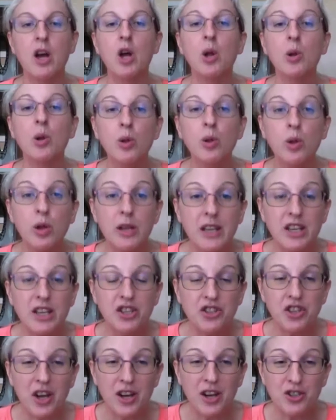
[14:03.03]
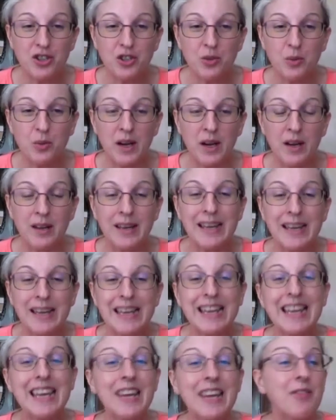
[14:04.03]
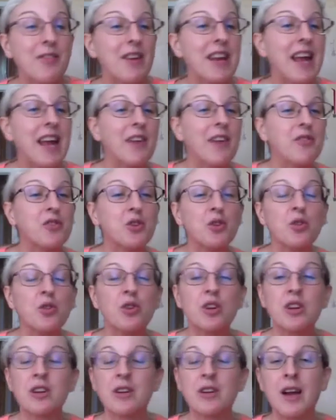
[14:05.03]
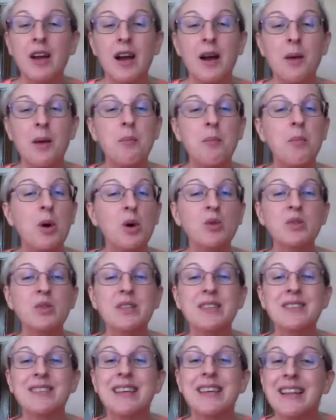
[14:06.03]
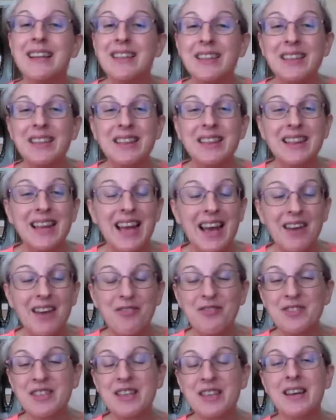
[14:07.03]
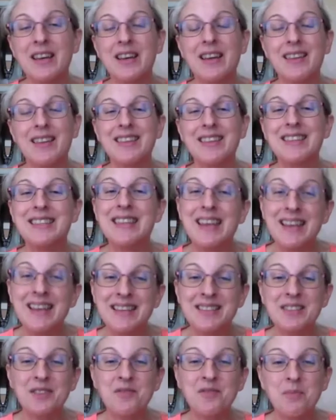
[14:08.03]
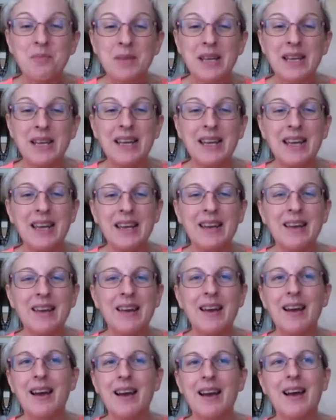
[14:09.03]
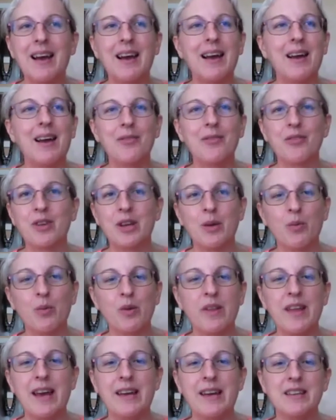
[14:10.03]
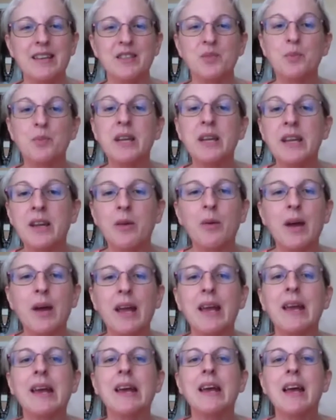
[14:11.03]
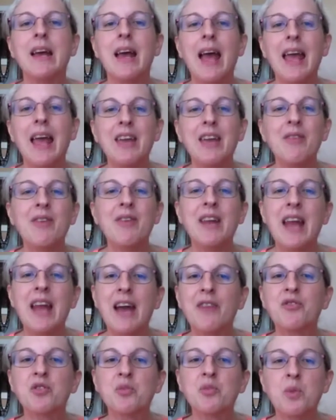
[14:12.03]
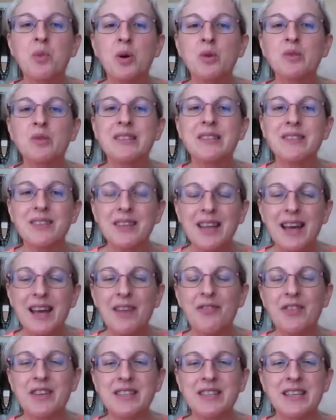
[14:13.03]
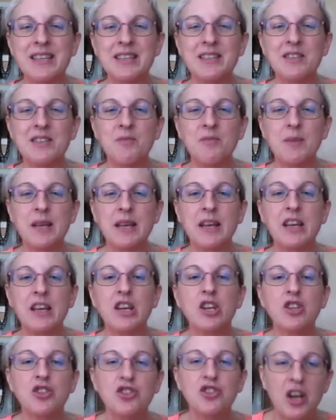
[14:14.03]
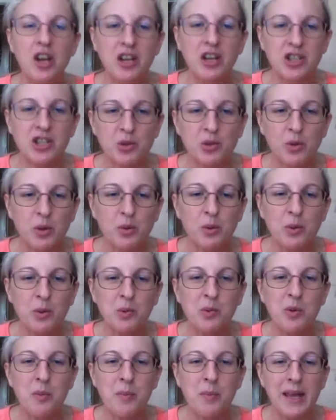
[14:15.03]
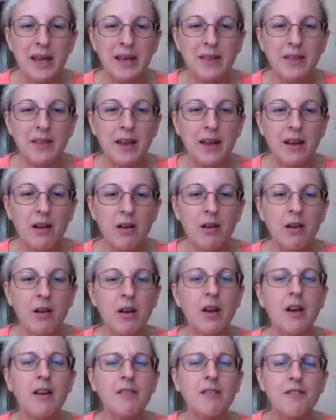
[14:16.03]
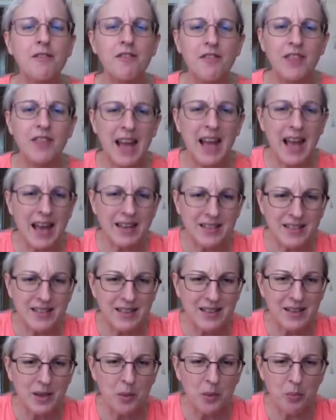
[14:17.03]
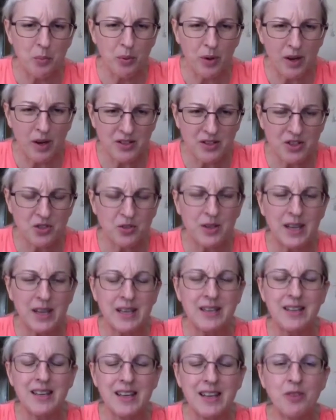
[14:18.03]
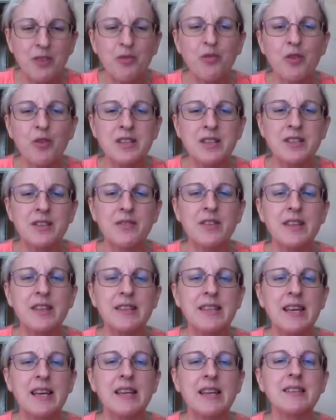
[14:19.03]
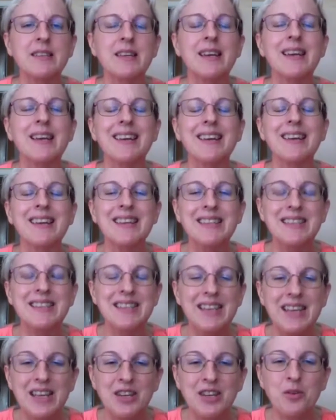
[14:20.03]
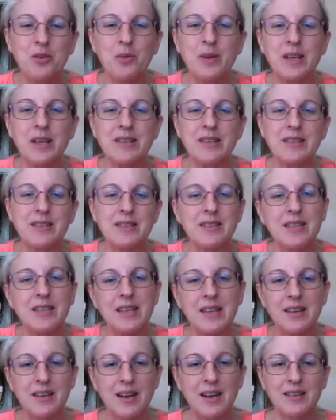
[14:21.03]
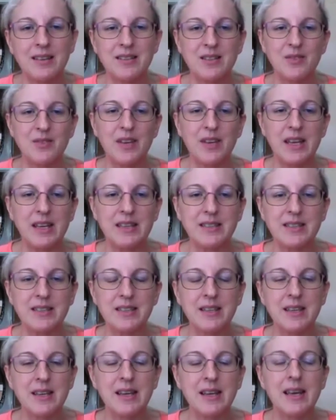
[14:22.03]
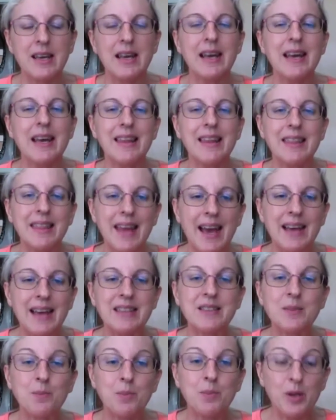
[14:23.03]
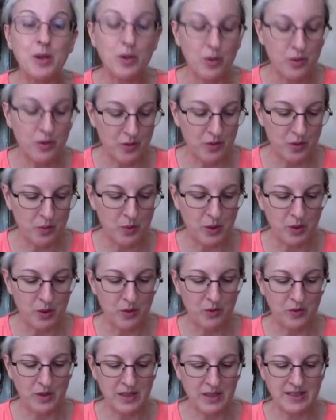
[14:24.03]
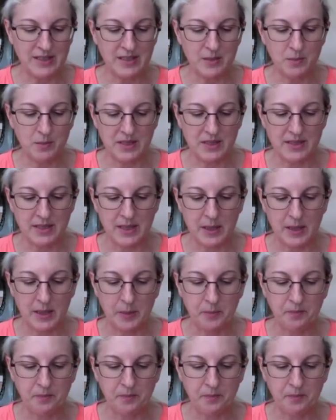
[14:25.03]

Look at Joshua. Even after um, Moses left the tent of meeting, I forget where that is, but anyway, even after Moses left the tent of meeting, Joshua would remain there, flat, prostrate, in front of the tent, continuing to seek God's face. That's beautiful, beautiful intimacy.